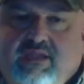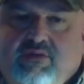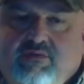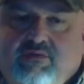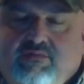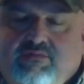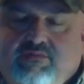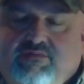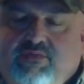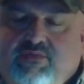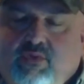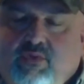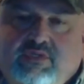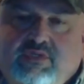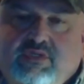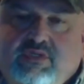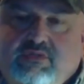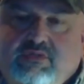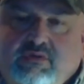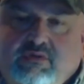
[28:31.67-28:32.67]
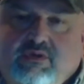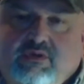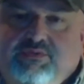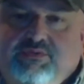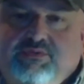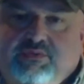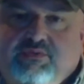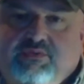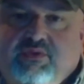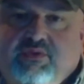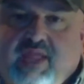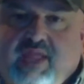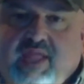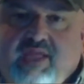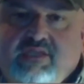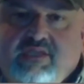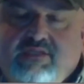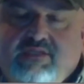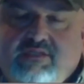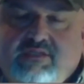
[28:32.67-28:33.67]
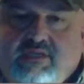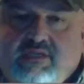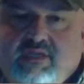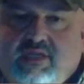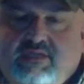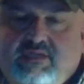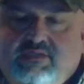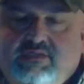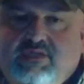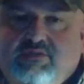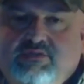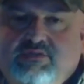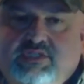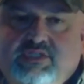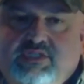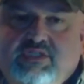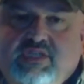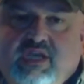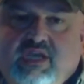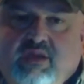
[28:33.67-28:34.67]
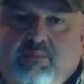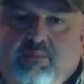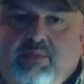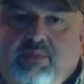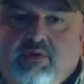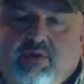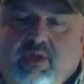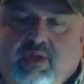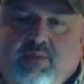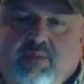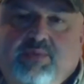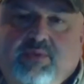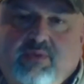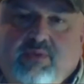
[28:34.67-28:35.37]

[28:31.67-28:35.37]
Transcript: Of course, it's going to go through the nest unless she's got to build up